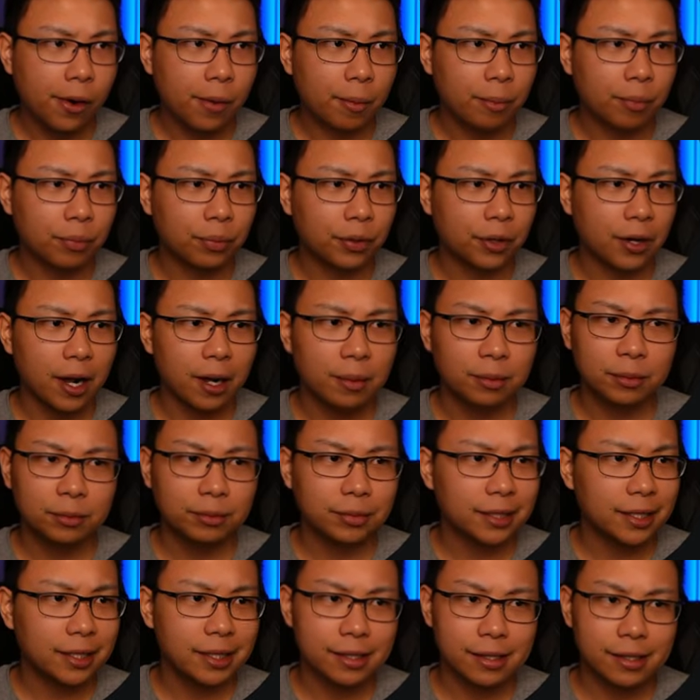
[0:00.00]

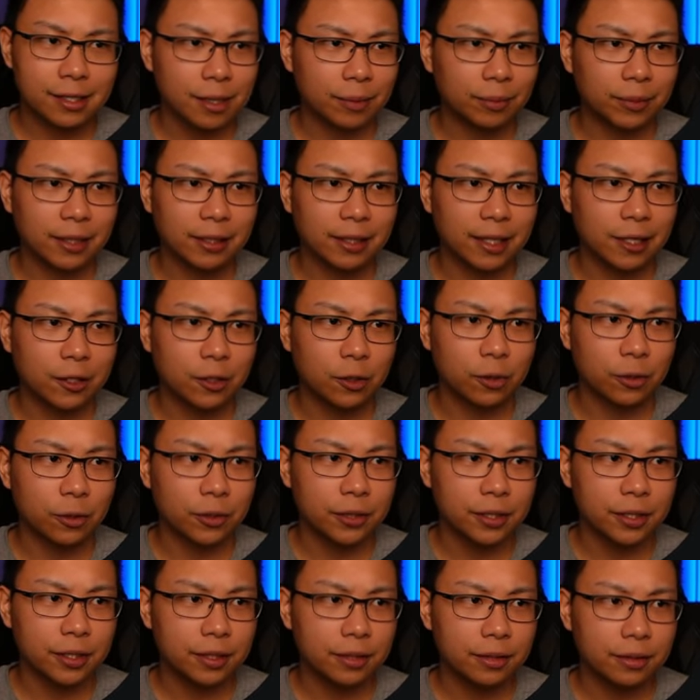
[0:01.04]
Probably something like
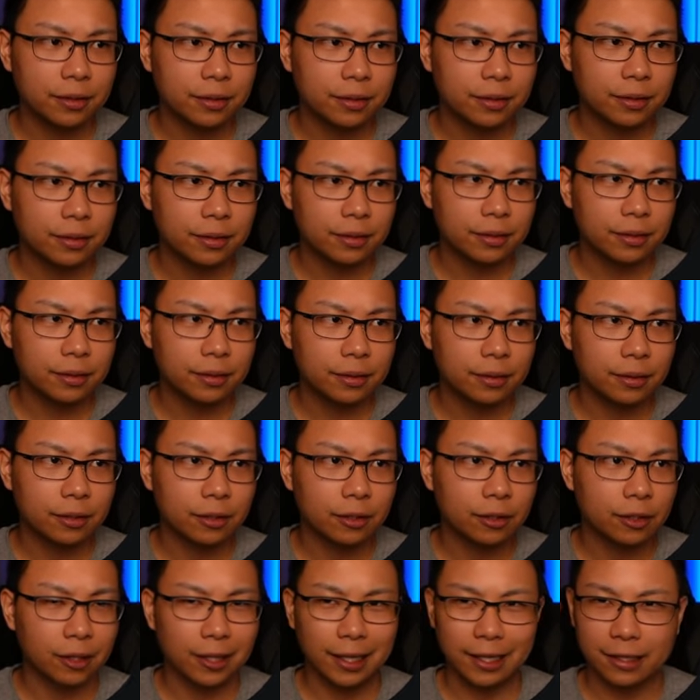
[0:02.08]
Cruelty,
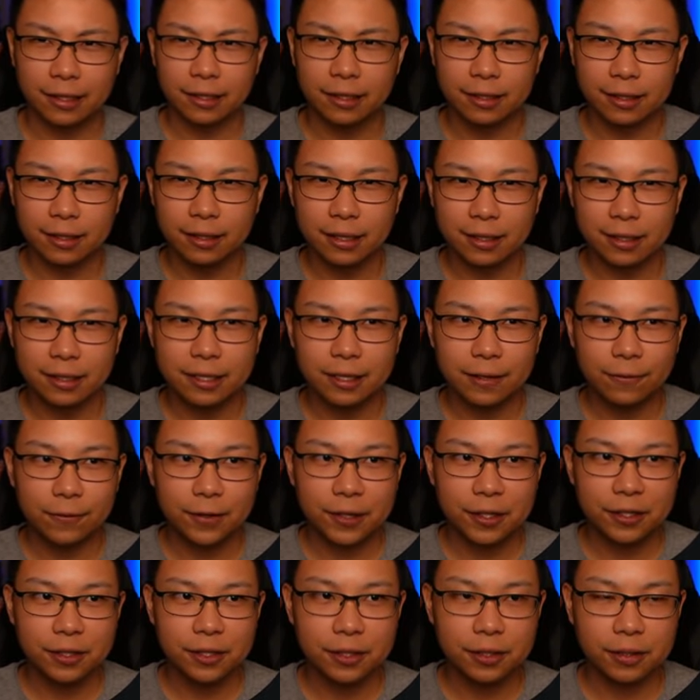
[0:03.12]
the, like the the
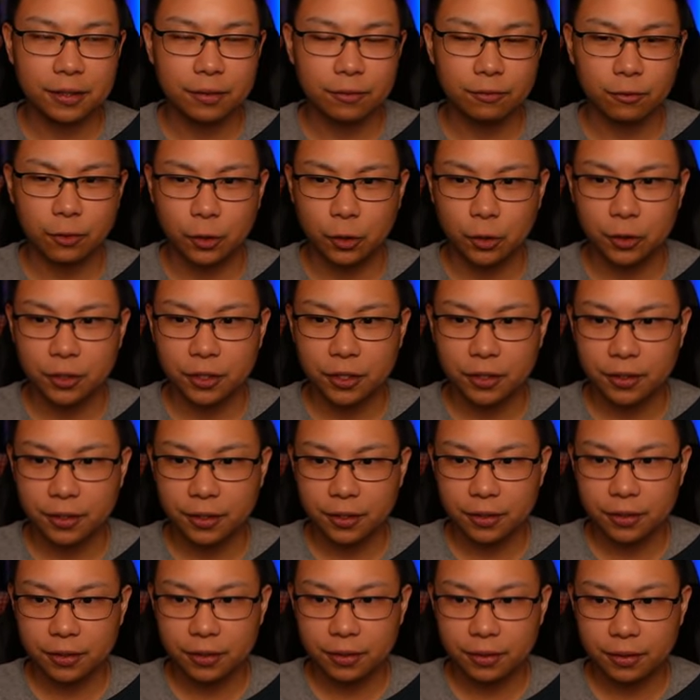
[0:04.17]
defense reducing
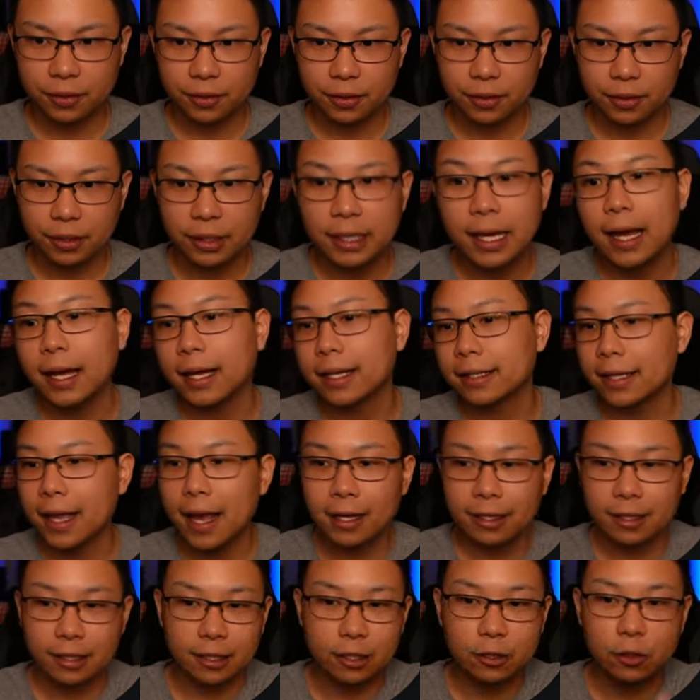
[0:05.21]
things. Yeah,
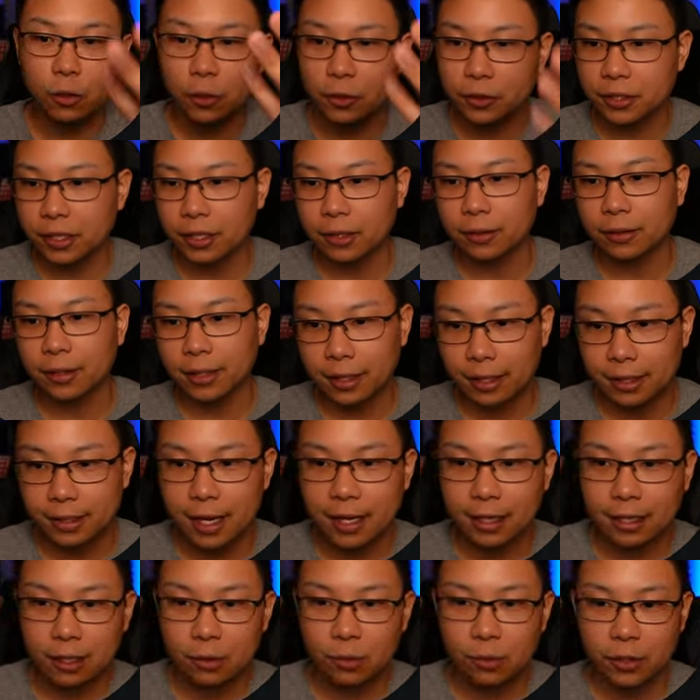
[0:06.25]
exactly, Cruelty,
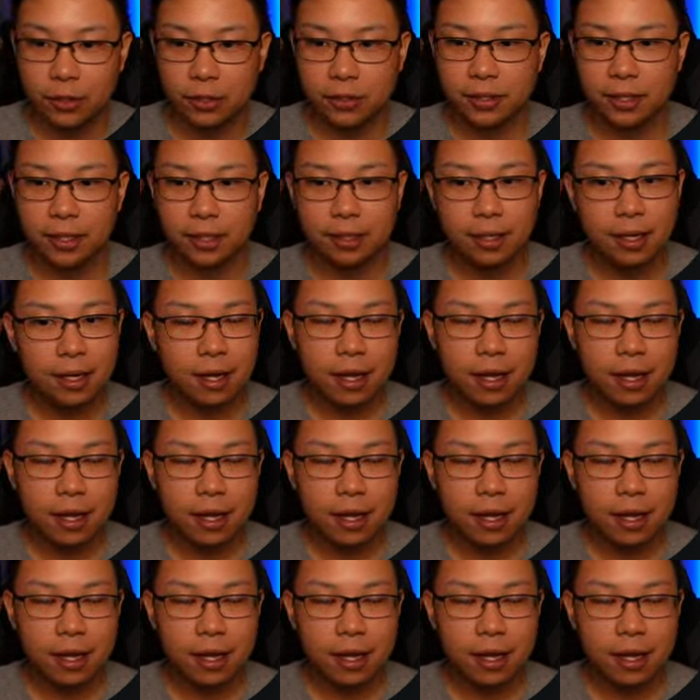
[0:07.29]
exactly what you said.